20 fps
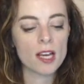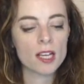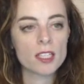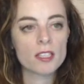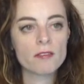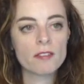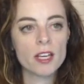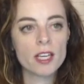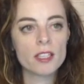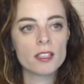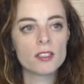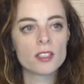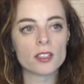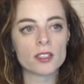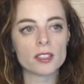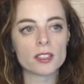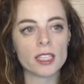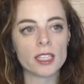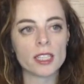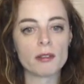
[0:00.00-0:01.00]
activated,
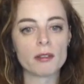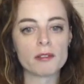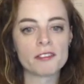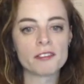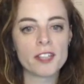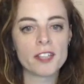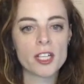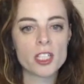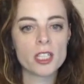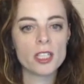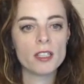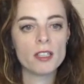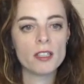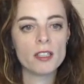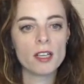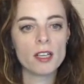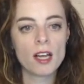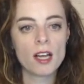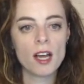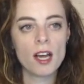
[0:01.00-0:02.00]
you'll see I refresh
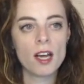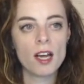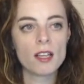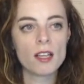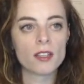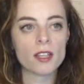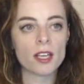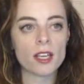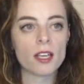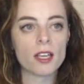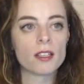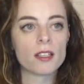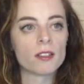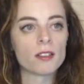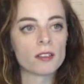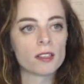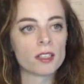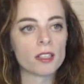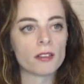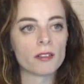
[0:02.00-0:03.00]
here, and
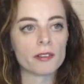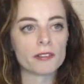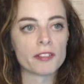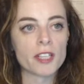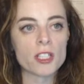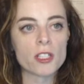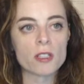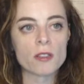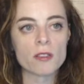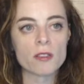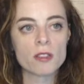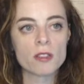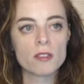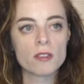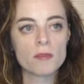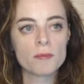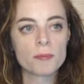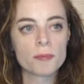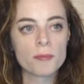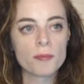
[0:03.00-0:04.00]
then I refresh too
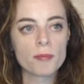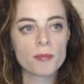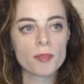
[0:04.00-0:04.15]
soon.